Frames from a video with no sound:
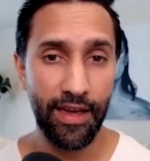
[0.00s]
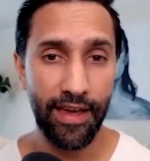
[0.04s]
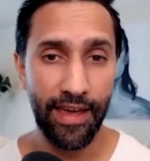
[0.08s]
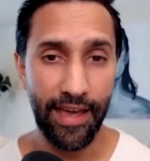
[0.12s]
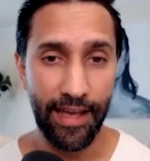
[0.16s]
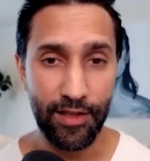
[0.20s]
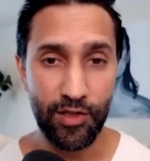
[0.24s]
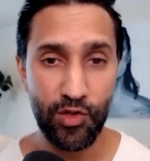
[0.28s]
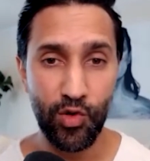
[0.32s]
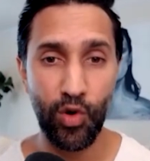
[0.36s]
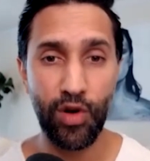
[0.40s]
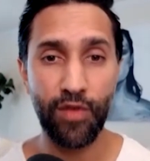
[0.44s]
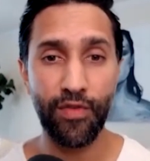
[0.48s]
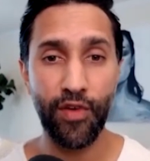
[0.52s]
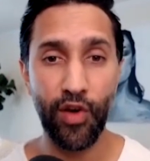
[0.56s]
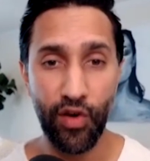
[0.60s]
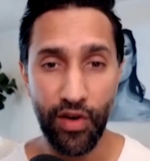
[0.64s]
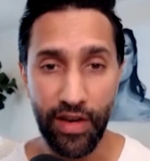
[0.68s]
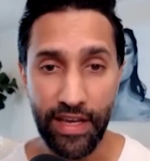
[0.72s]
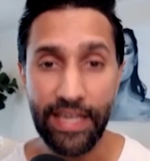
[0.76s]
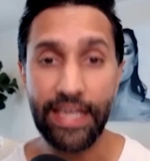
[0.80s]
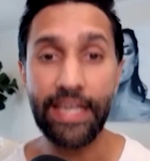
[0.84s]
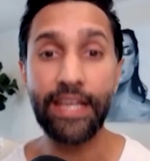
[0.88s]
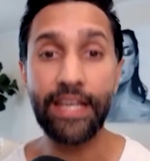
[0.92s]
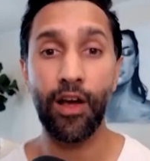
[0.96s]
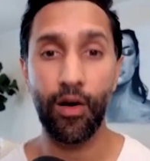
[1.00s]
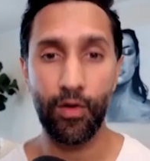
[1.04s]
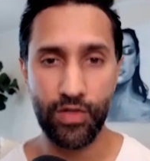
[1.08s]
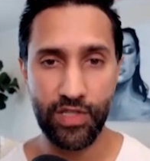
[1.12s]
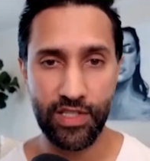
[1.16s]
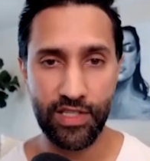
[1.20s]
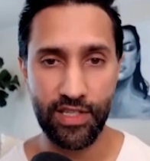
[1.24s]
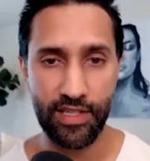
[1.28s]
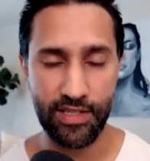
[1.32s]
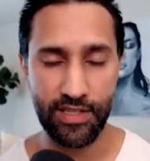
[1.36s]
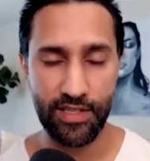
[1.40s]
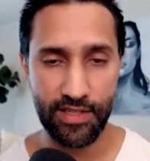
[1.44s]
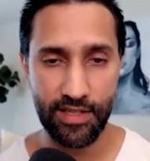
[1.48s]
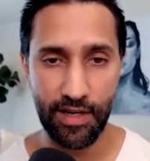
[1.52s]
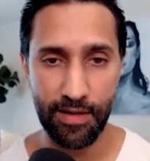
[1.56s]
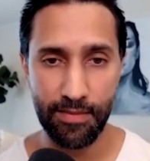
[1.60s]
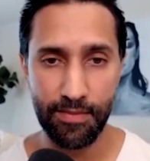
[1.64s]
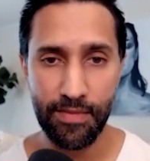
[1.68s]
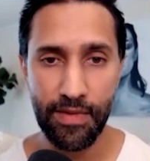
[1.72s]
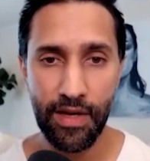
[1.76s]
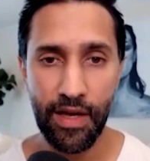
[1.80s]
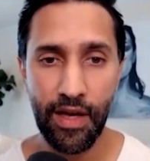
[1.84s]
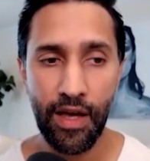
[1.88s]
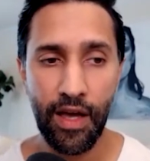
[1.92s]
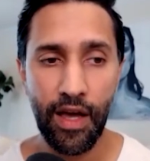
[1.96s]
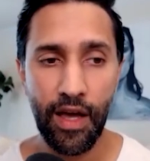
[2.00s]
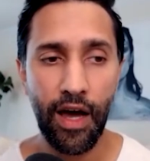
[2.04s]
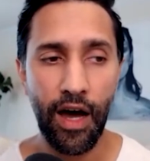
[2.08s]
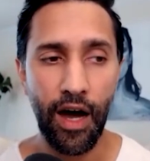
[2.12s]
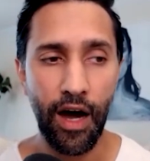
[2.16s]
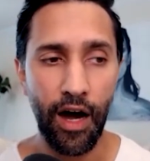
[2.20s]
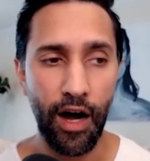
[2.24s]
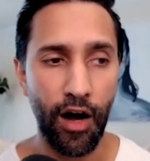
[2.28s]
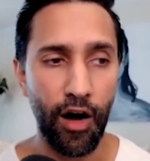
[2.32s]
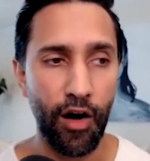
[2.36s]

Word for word: in sort of your ecosystem mm-hmm.